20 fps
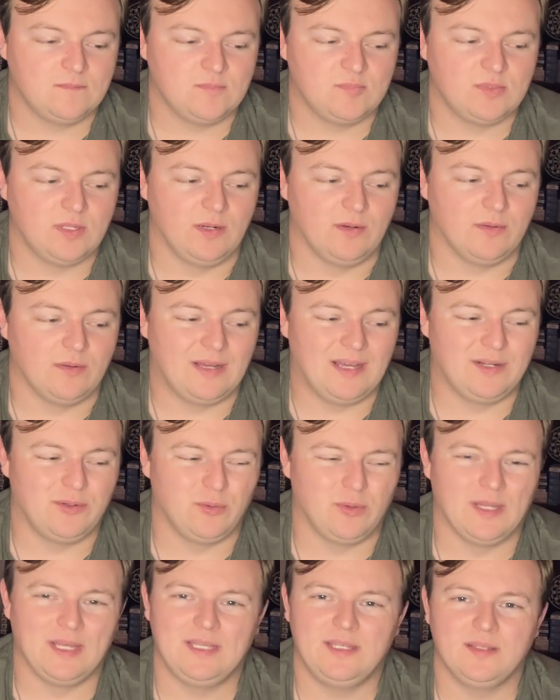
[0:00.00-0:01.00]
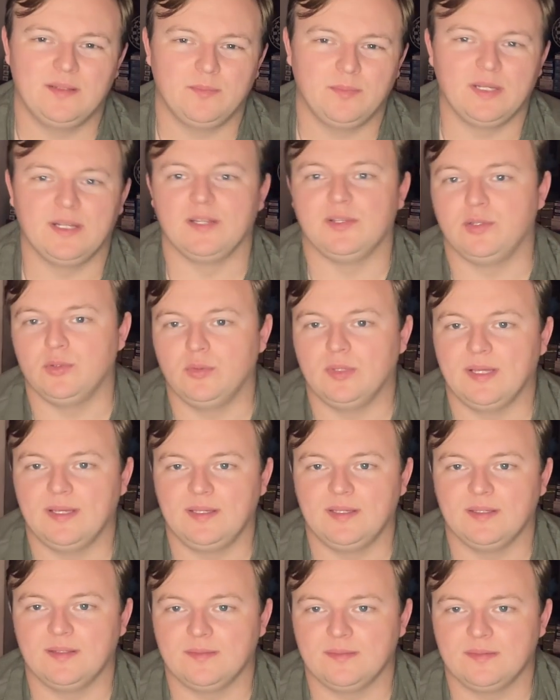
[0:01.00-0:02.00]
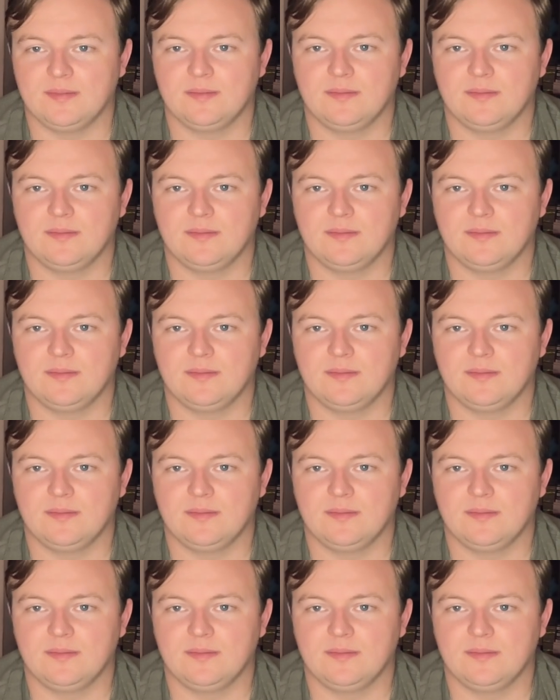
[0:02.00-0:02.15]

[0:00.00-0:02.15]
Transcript: I don't, I don't like it, but I do like it.